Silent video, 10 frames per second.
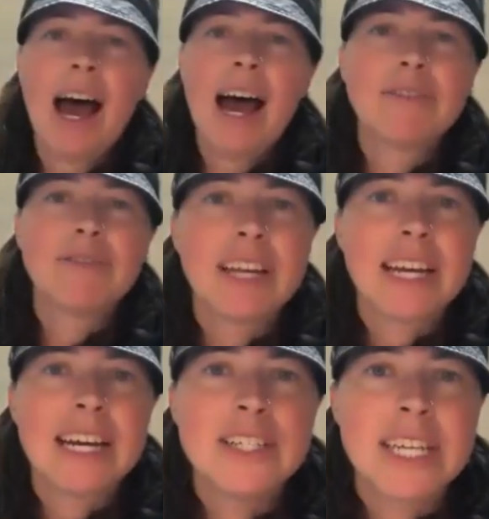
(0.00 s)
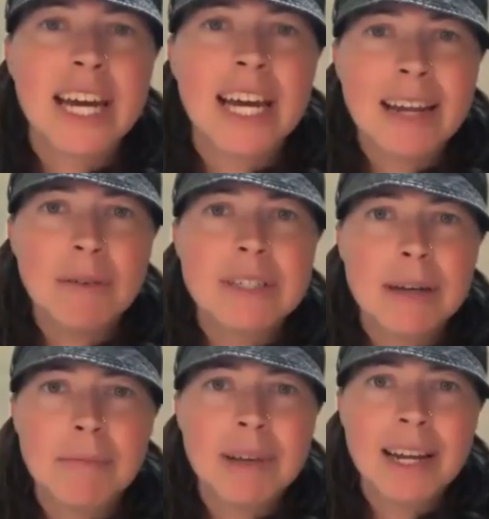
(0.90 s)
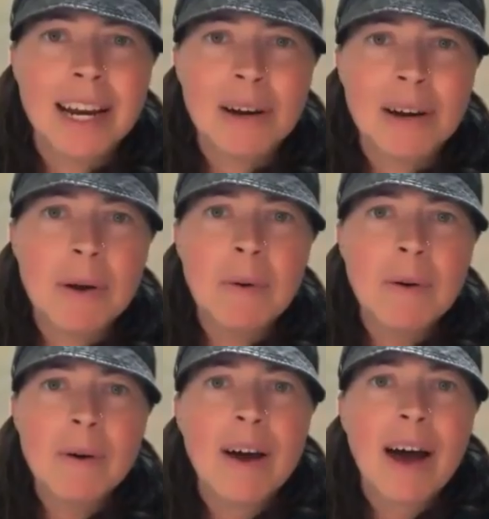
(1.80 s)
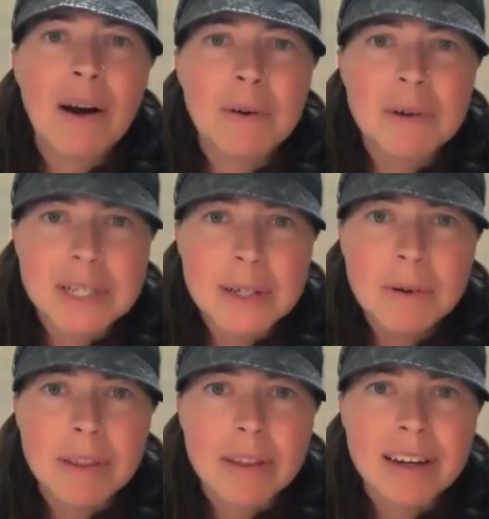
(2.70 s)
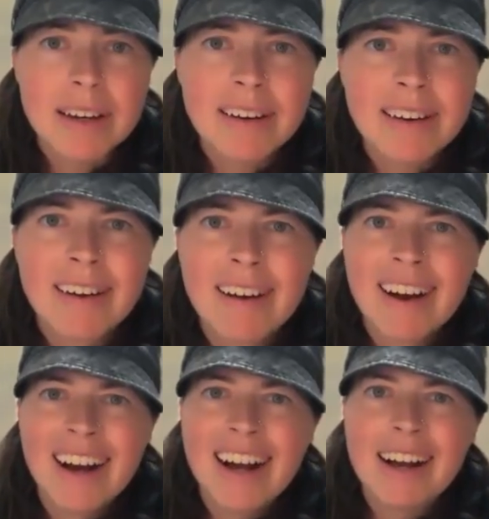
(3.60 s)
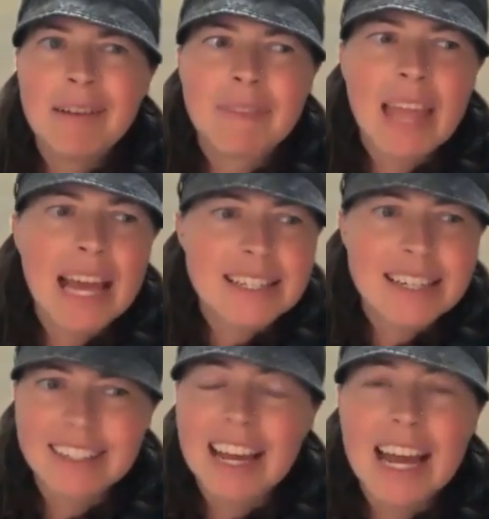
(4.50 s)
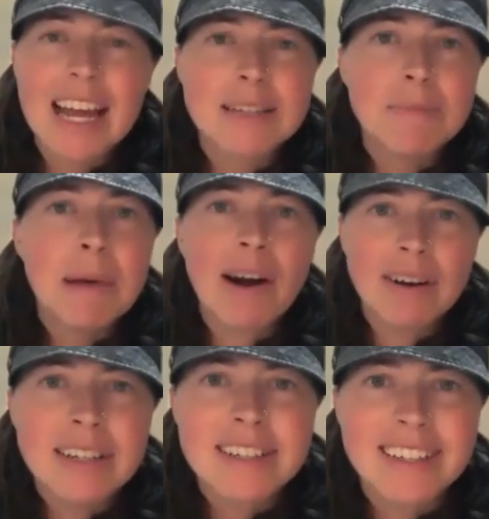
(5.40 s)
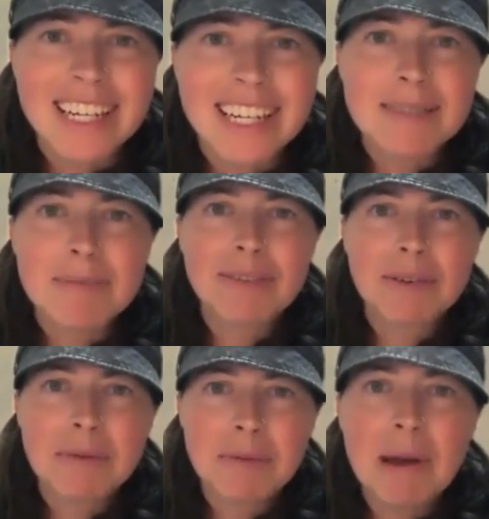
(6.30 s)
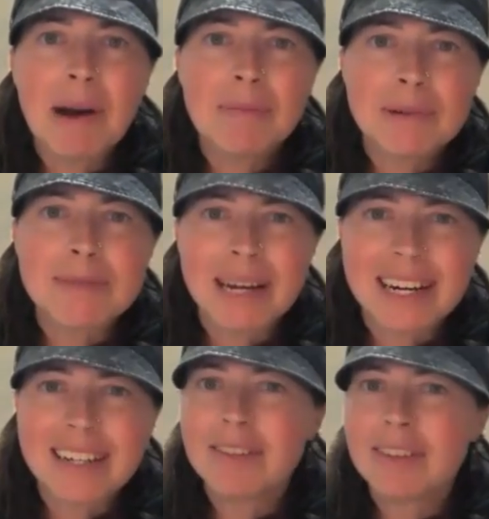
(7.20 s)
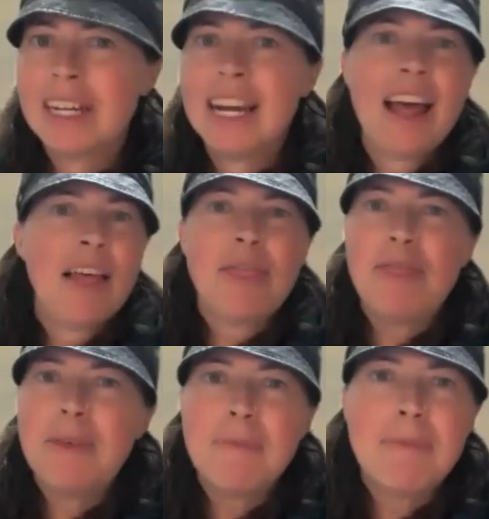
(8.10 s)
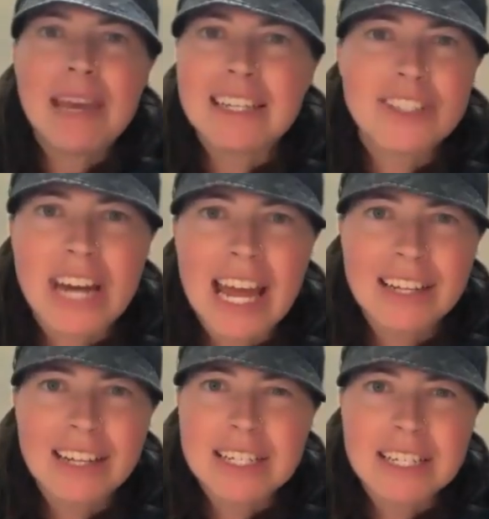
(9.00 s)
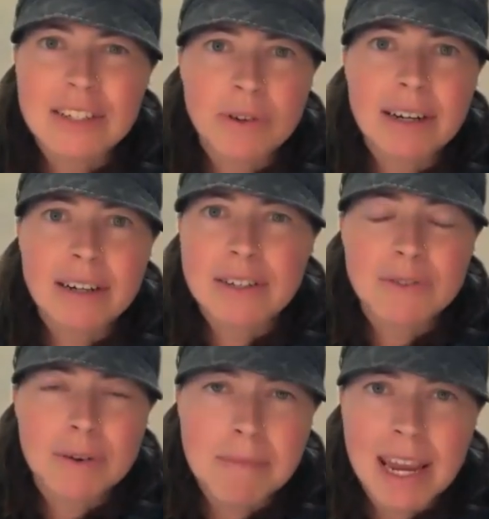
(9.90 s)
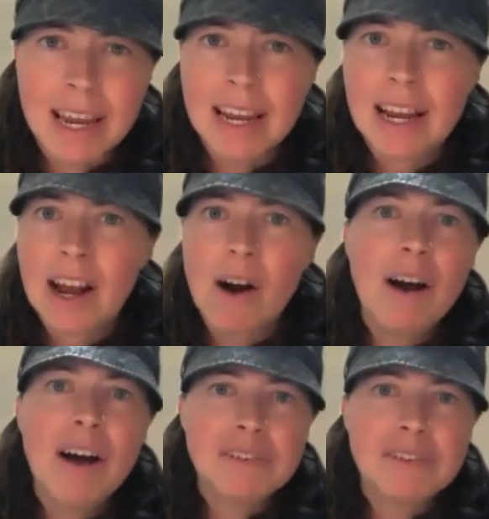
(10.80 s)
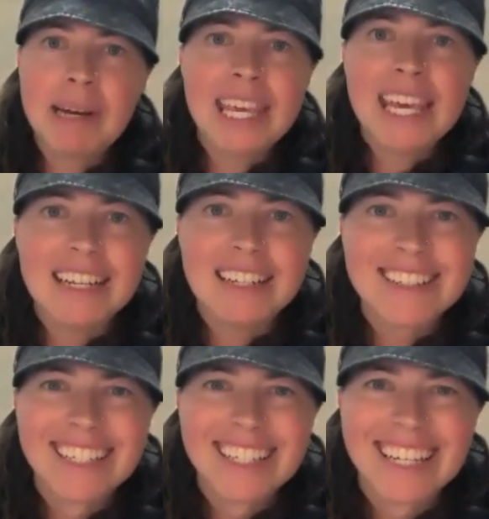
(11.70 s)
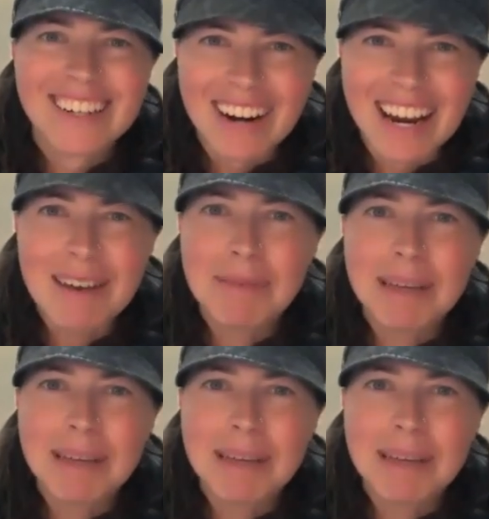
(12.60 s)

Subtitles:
I feel like I just got hit with something and I don't know what to do with it. As a parent, I can speak from a parent perspective. The biggest challenges and triggers for me are often my kids, right?